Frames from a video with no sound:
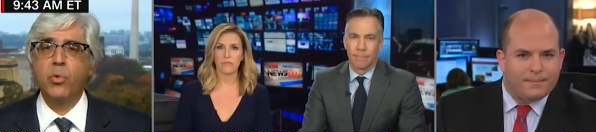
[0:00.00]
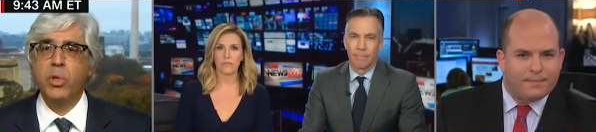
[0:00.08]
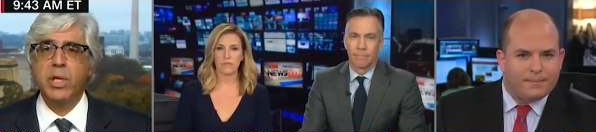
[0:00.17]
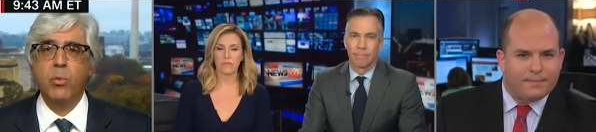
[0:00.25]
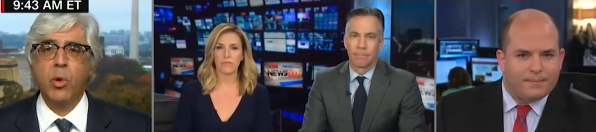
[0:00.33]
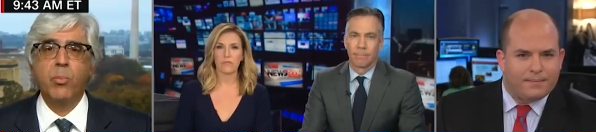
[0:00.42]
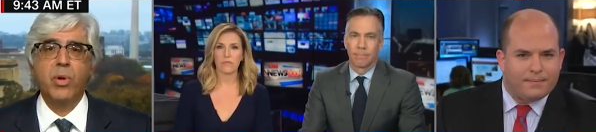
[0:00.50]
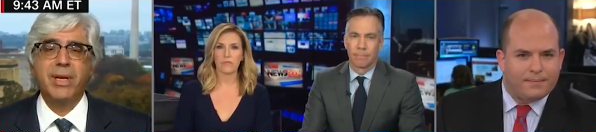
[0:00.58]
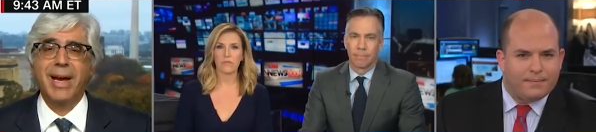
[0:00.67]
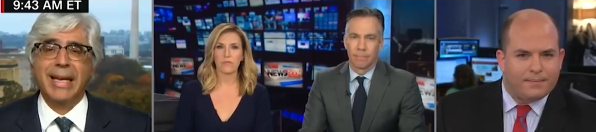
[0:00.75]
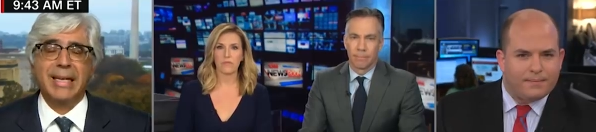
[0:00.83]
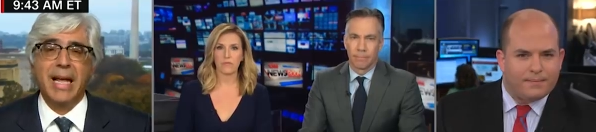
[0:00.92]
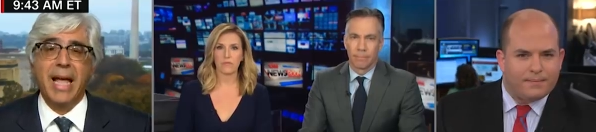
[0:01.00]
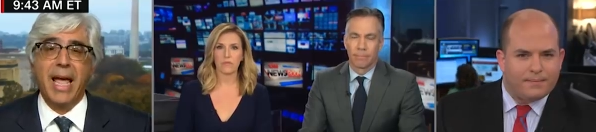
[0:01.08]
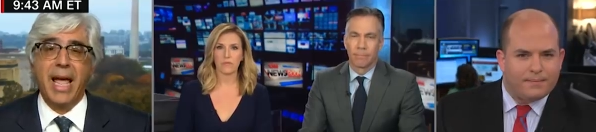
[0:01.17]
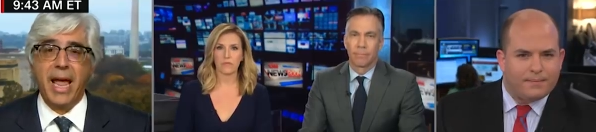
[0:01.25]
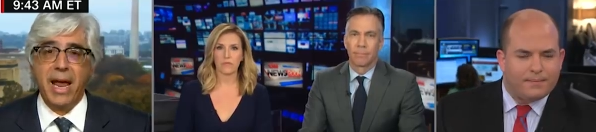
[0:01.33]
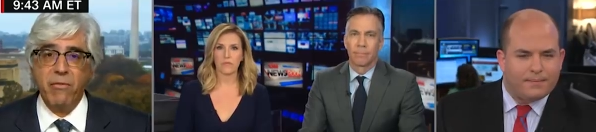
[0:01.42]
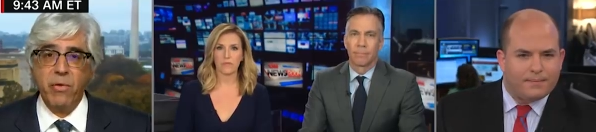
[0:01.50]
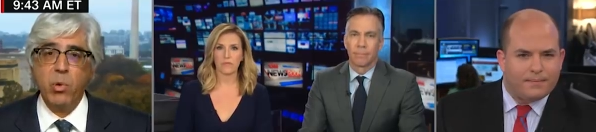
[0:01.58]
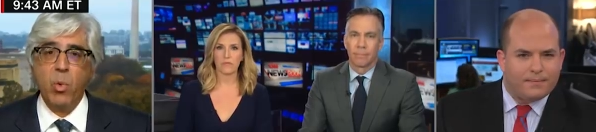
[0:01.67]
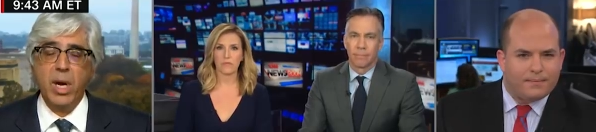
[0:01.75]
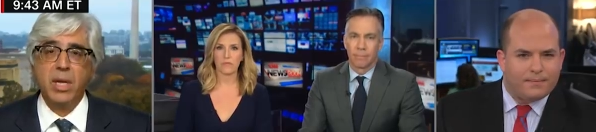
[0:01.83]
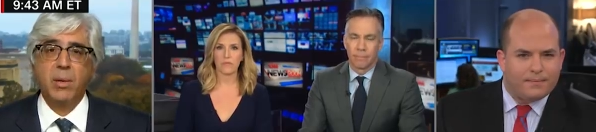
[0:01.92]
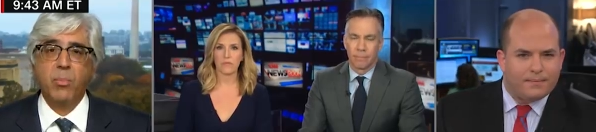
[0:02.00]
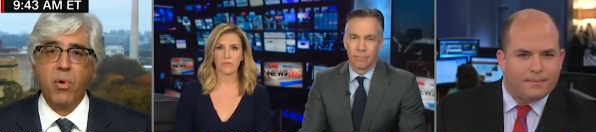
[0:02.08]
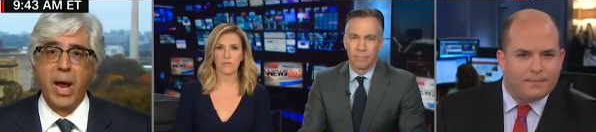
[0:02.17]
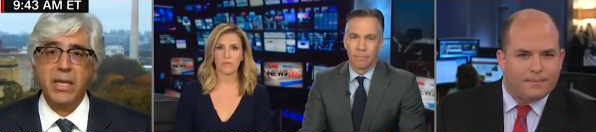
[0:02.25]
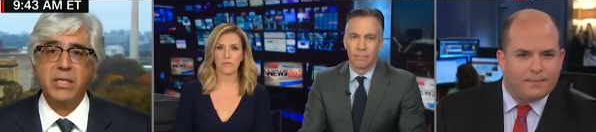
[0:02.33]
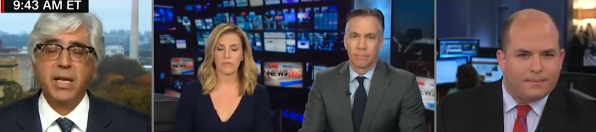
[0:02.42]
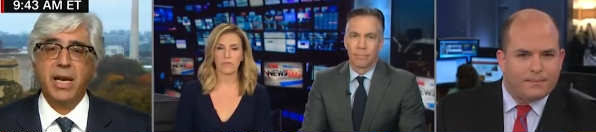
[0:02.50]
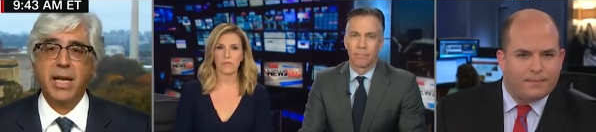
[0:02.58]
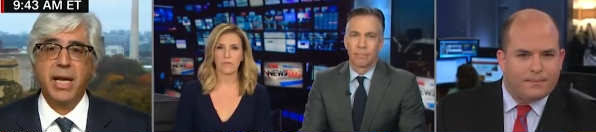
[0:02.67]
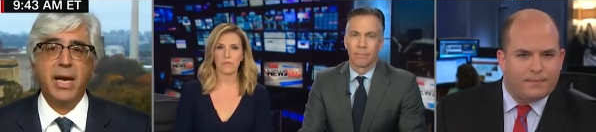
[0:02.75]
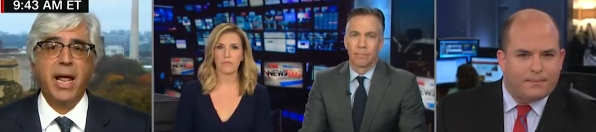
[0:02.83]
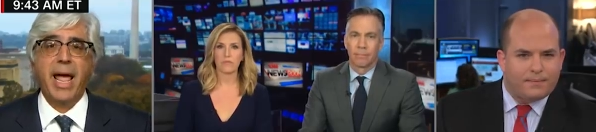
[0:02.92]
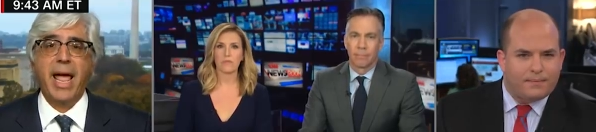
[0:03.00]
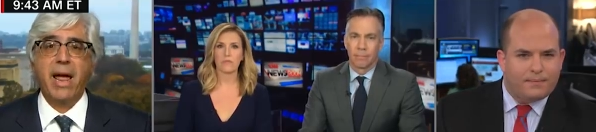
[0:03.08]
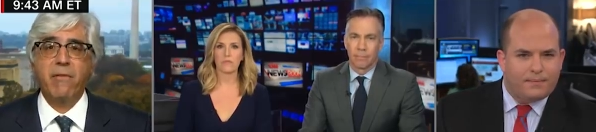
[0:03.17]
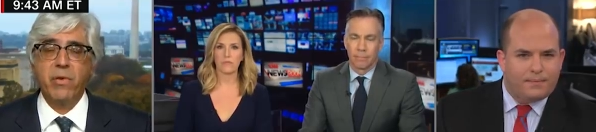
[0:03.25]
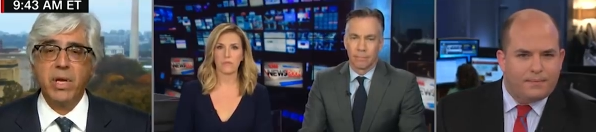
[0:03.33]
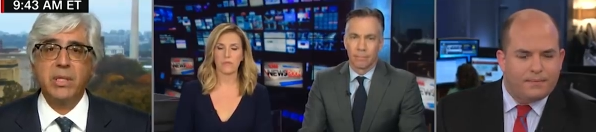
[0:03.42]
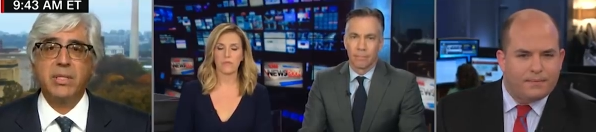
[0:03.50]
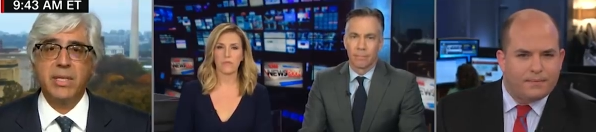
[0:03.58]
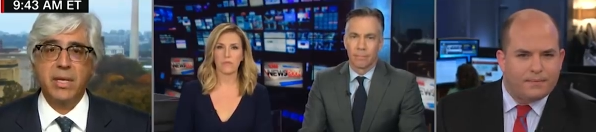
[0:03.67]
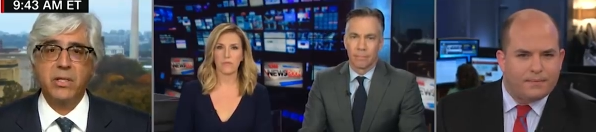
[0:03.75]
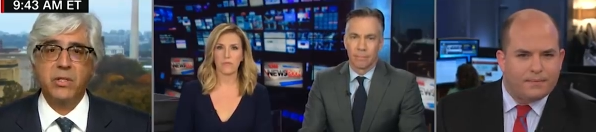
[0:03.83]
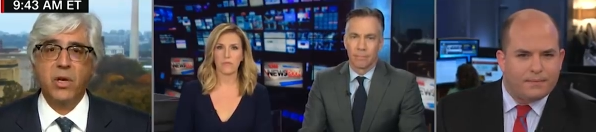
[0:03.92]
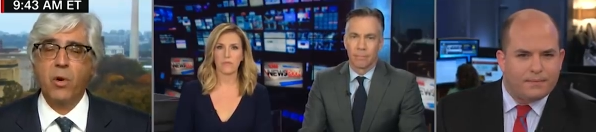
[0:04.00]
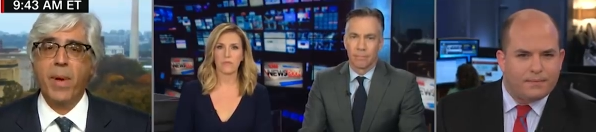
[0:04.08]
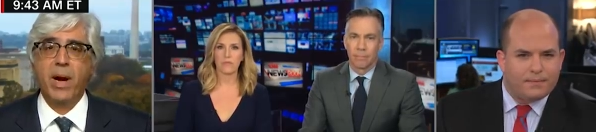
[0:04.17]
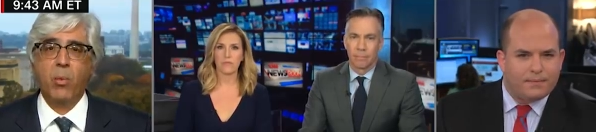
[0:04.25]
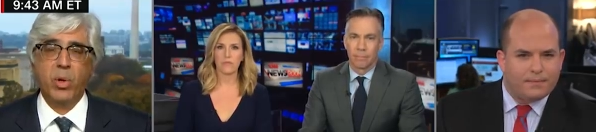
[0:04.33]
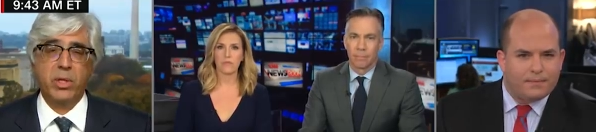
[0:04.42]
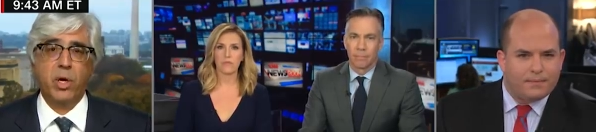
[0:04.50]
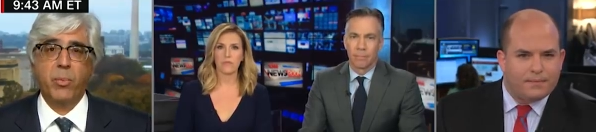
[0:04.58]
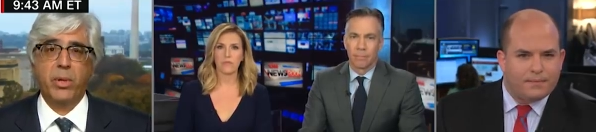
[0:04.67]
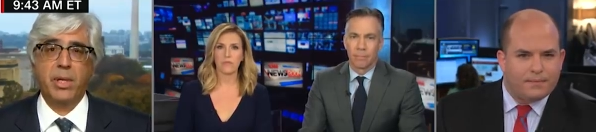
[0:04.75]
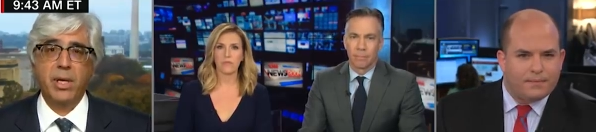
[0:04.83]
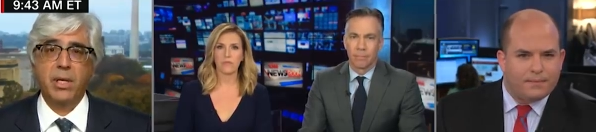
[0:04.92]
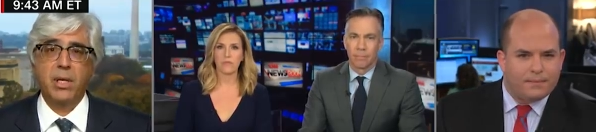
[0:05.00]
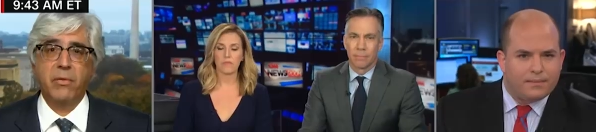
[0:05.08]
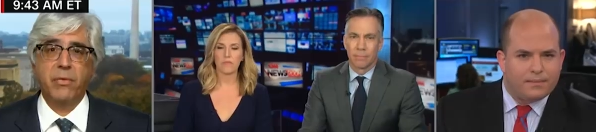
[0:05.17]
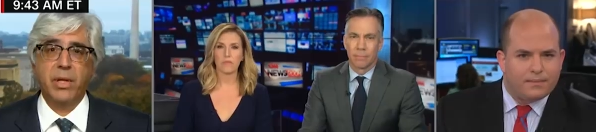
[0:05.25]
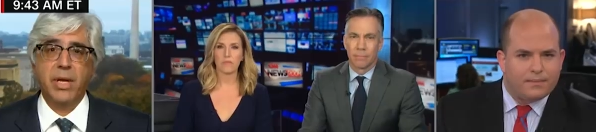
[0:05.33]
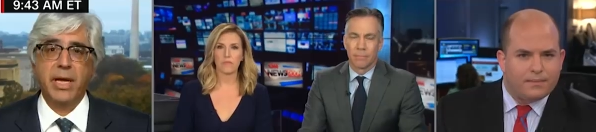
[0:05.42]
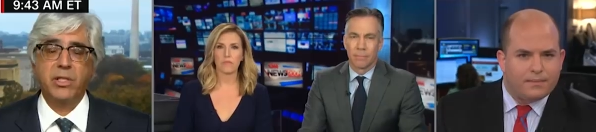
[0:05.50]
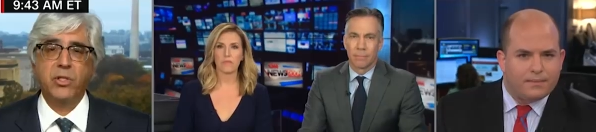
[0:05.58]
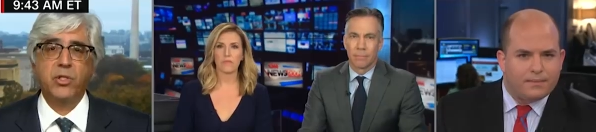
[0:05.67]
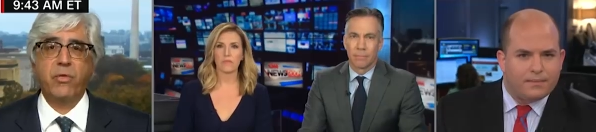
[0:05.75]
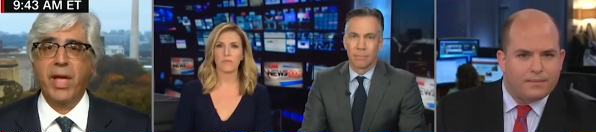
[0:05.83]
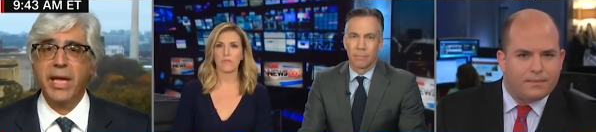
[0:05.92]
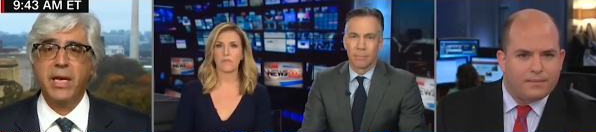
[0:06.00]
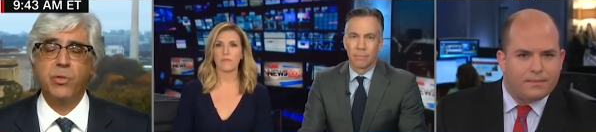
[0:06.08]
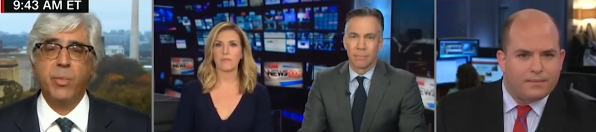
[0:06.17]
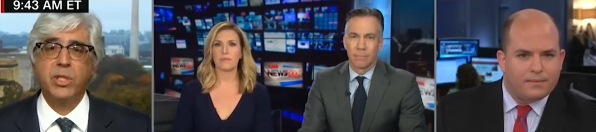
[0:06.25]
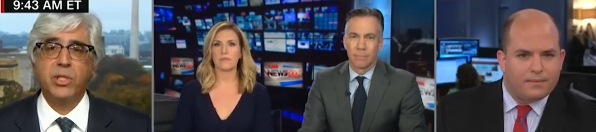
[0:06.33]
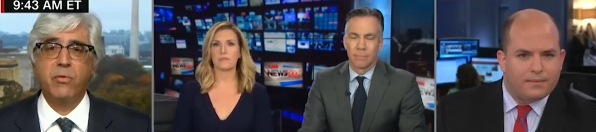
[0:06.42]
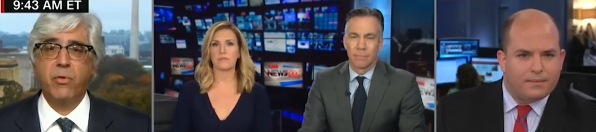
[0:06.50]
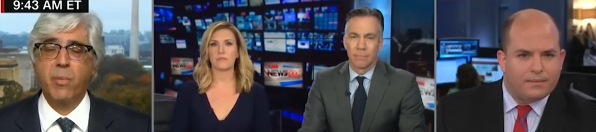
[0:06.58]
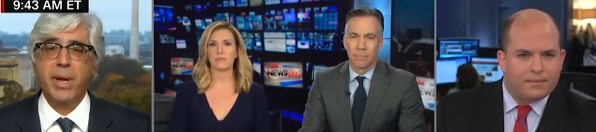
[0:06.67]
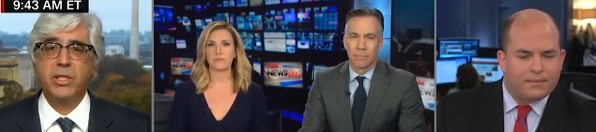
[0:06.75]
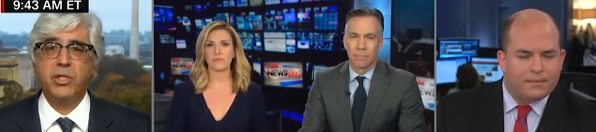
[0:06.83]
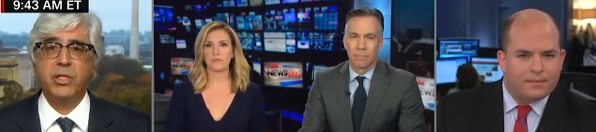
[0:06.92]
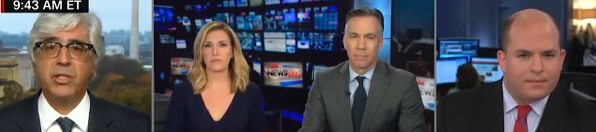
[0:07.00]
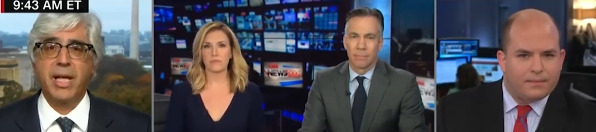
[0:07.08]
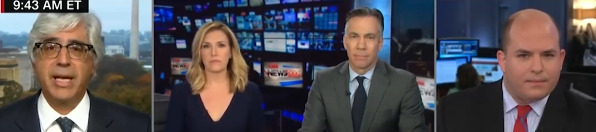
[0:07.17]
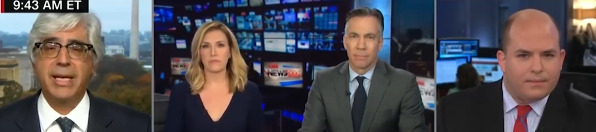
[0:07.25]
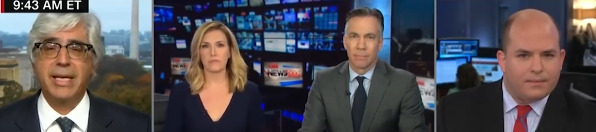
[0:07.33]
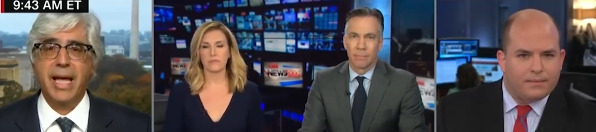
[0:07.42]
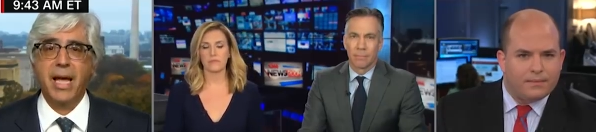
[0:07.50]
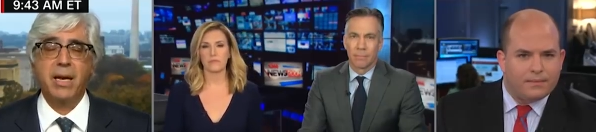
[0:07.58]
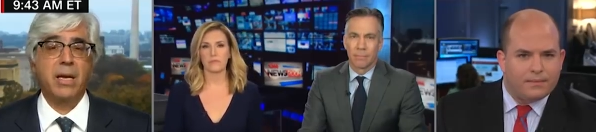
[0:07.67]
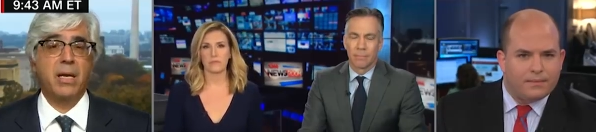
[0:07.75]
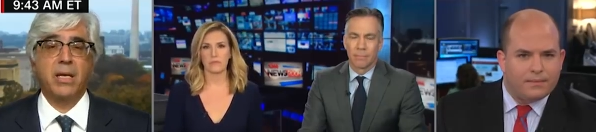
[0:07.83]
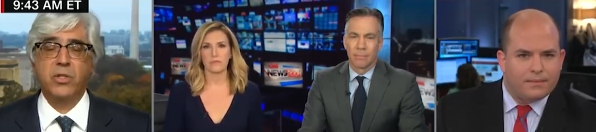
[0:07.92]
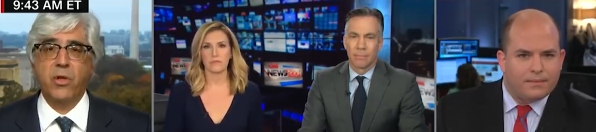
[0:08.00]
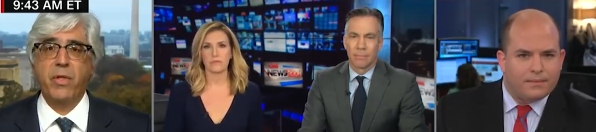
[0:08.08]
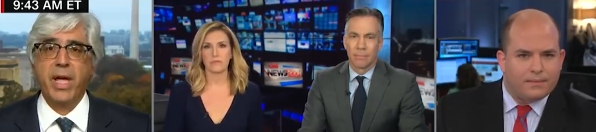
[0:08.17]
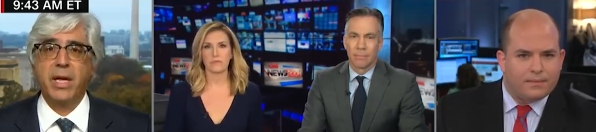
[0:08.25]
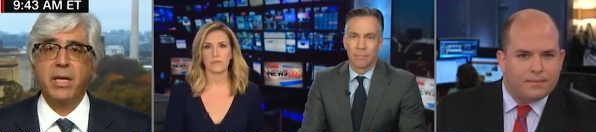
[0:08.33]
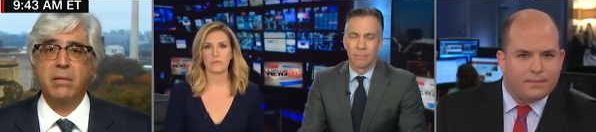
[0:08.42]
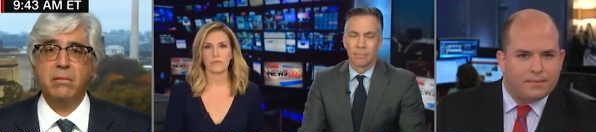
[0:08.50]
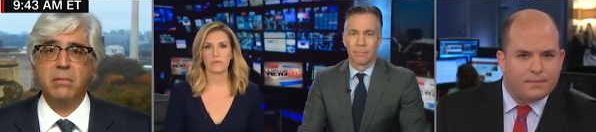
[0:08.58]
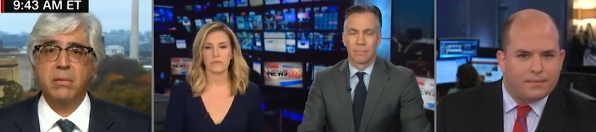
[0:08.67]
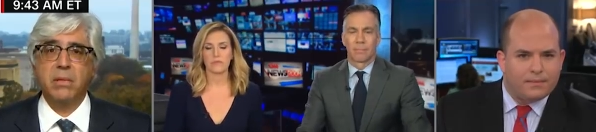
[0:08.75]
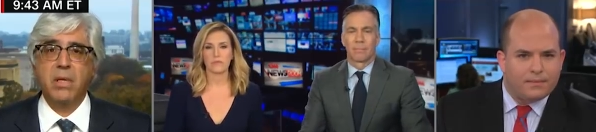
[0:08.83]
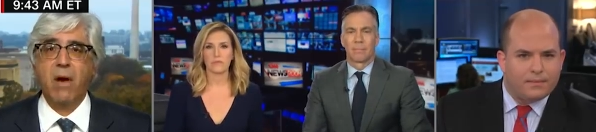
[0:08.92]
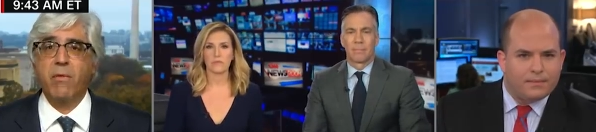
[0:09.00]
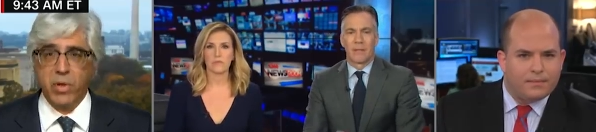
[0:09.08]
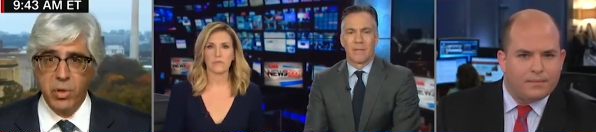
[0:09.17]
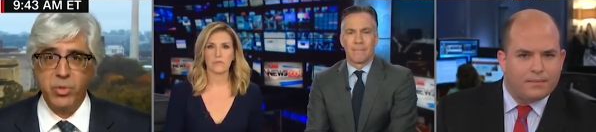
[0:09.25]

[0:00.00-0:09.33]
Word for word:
Speaker 1: ruling will protect everyone in the press, and again, every citizen, no matter what their political affiliation, so they get as much information as they can get so they can govern